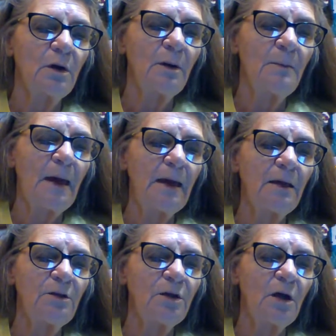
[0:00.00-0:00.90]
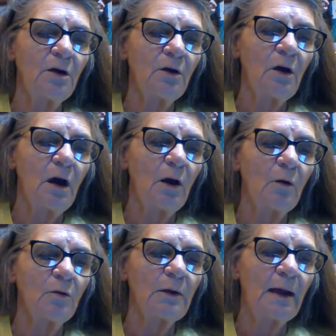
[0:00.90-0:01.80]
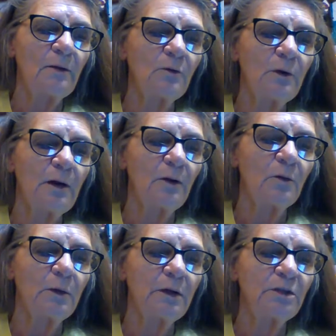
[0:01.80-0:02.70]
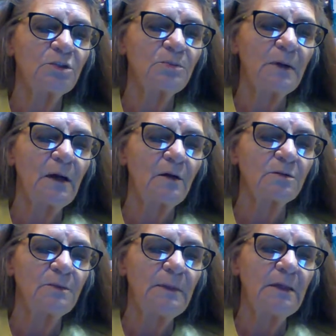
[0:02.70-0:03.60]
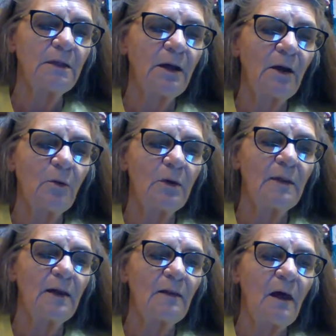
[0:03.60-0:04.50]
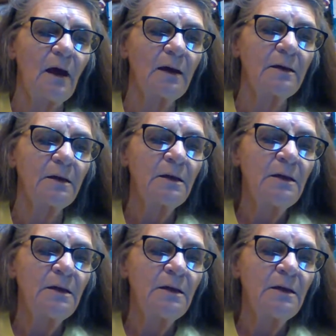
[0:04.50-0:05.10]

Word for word: a man, young or old, I don't care which, because men go where they like,